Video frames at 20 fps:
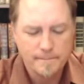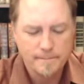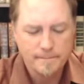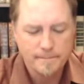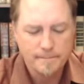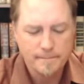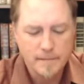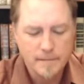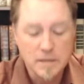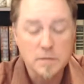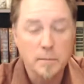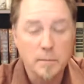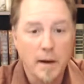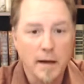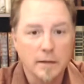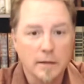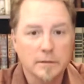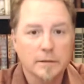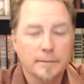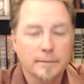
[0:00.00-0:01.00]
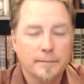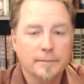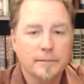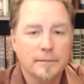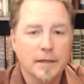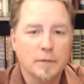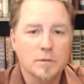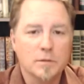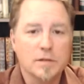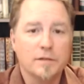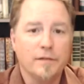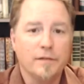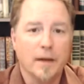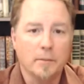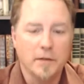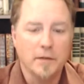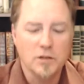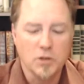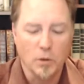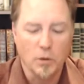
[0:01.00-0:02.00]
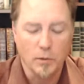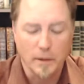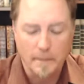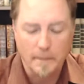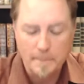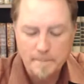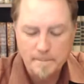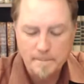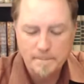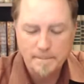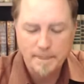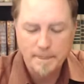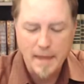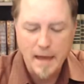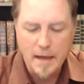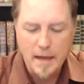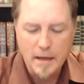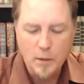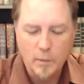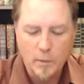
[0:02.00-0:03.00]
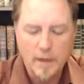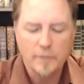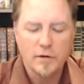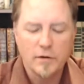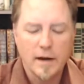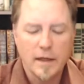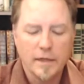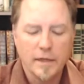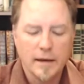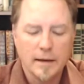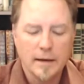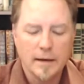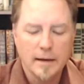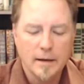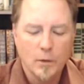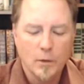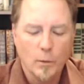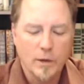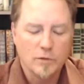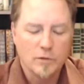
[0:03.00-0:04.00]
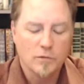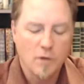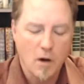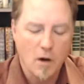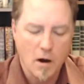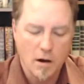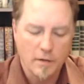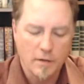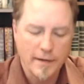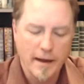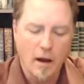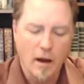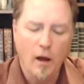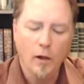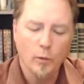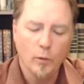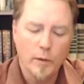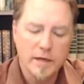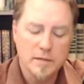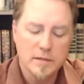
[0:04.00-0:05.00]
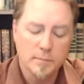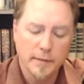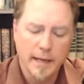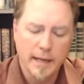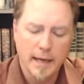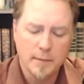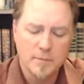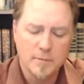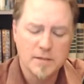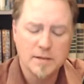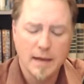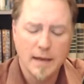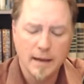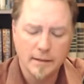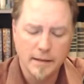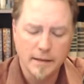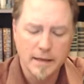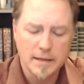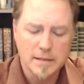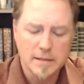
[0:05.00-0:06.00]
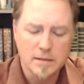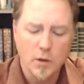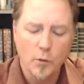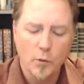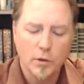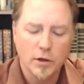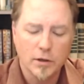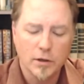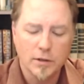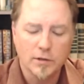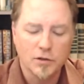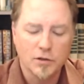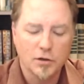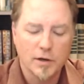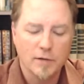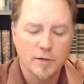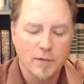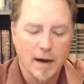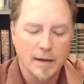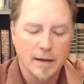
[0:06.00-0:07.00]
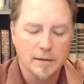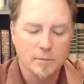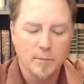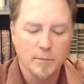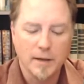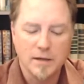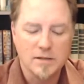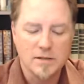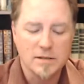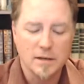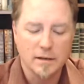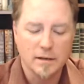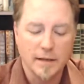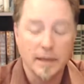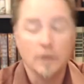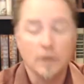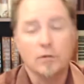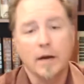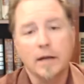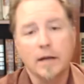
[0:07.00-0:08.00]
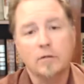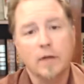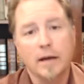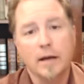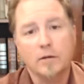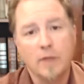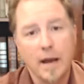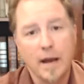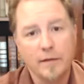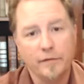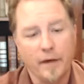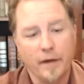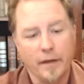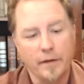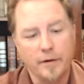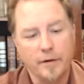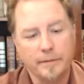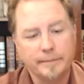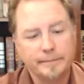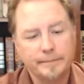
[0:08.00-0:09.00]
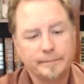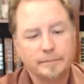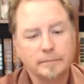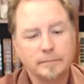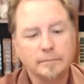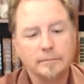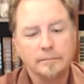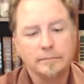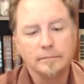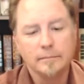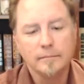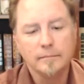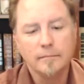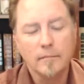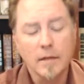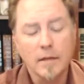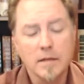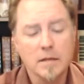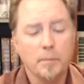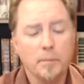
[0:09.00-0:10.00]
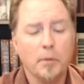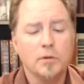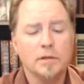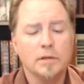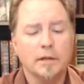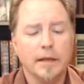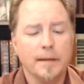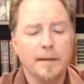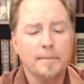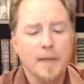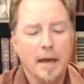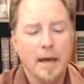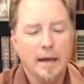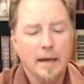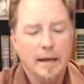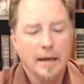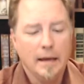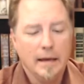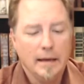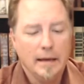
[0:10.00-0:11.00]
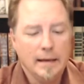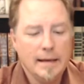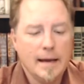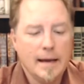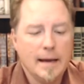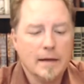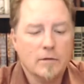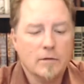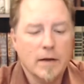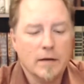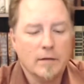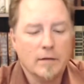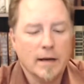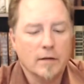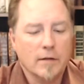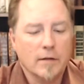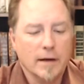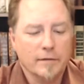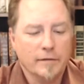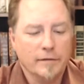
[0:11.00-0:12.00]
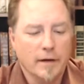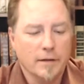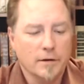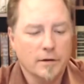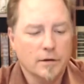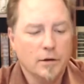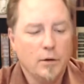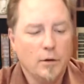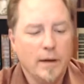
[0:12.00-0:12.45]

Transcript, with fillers: He smiled. It was a family joke. Whenever anything went wrong, they always blamed Stanley's no good, dirty, rotten, pig stealing great great grandfather. Supposedly, he had a great great grandfather who had